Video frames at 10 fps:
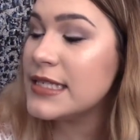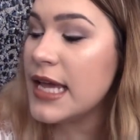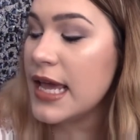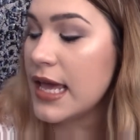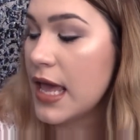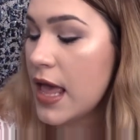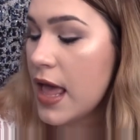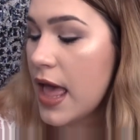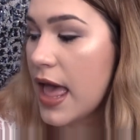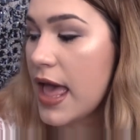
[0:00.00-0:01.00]
today
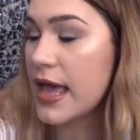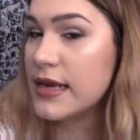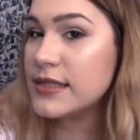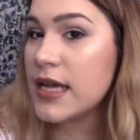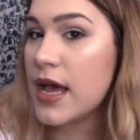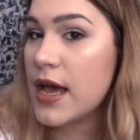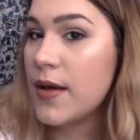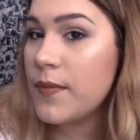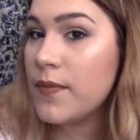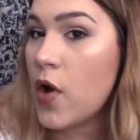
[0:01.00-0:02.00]
and
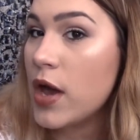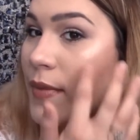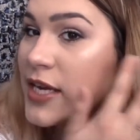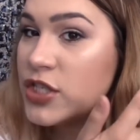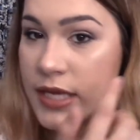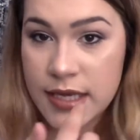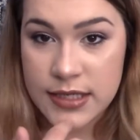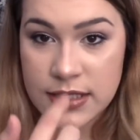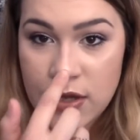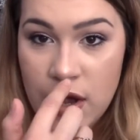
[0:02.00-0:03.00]
um, on my
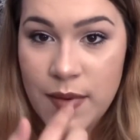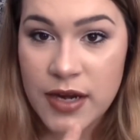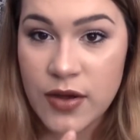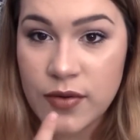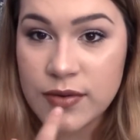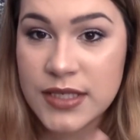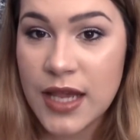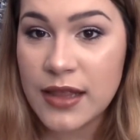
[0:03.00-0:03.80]
cheeks, on my nose,